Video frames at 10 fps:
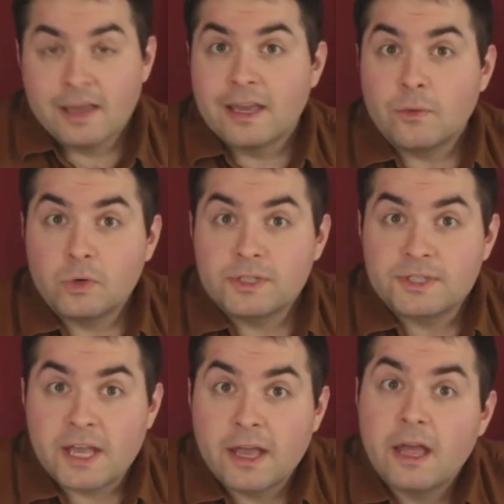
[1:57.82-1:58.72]
It
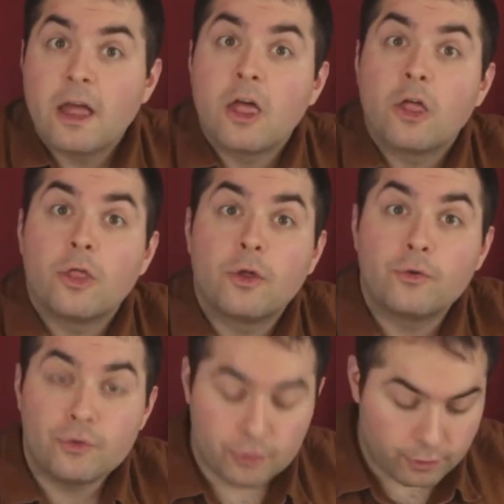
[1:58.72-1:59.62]
was the
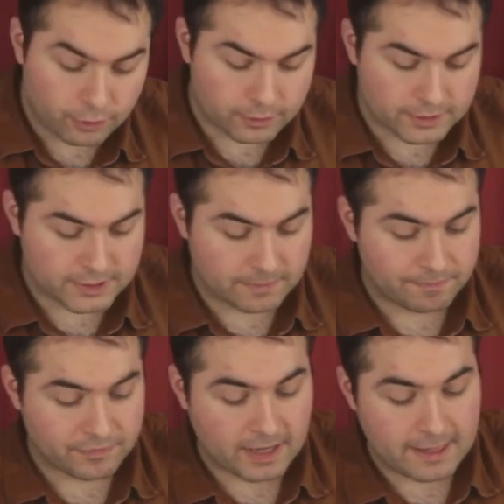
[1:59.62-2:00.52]
rules.
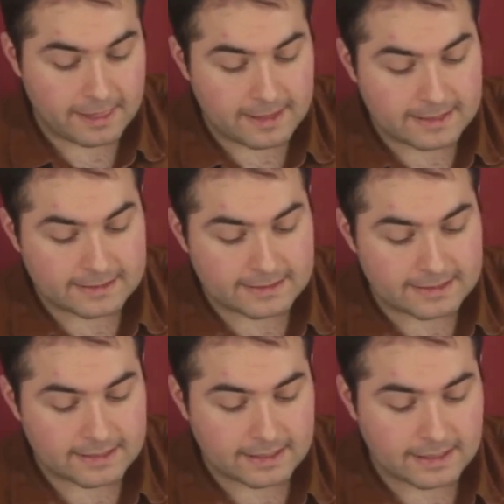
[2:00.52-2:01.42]

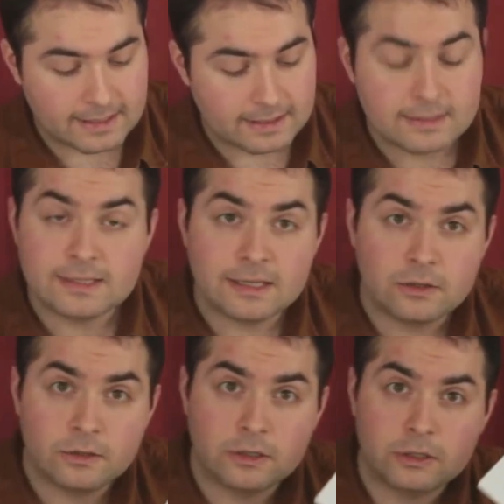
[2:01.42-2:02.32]
This
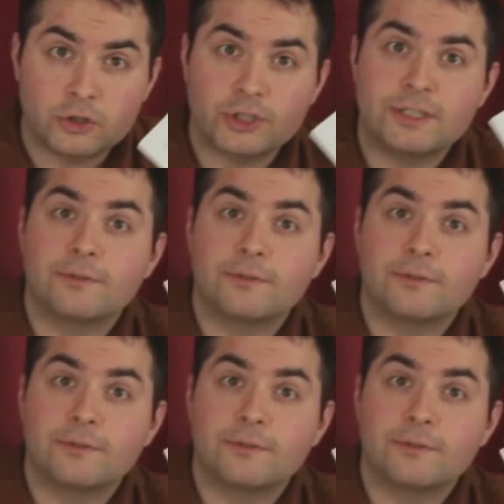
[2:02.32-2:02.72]
single sheet